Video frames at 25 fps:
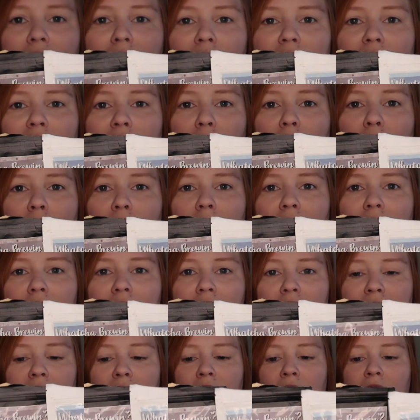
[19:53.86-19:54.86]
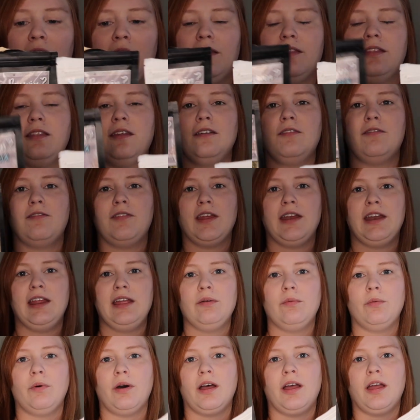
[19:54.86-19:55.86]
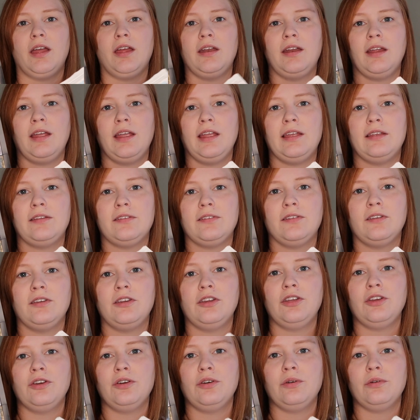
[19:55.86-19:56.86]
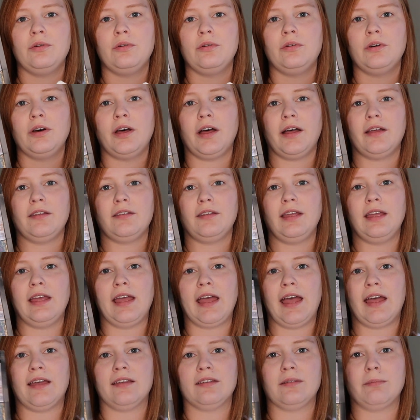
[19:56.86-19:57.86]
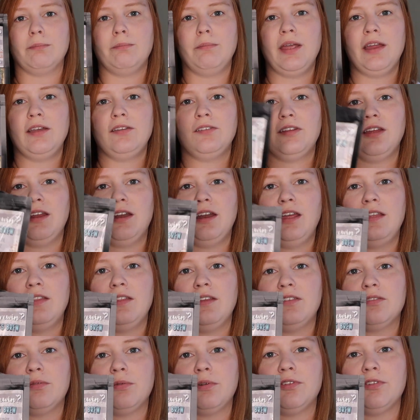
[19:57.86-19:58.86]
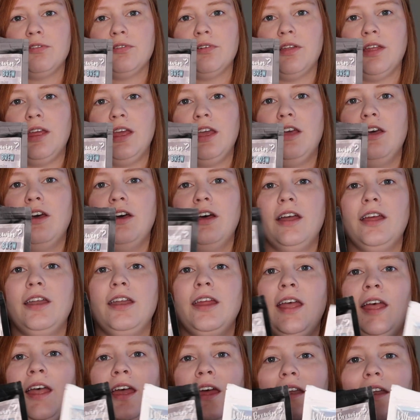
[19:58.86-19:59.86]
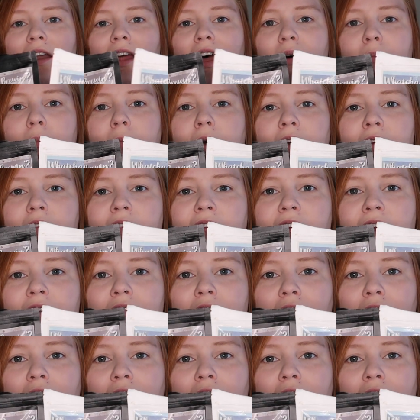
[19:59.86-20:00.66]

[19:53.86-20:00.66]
of course. The Vinny one is new. It has mint in it. This one's really good. Now, Marlene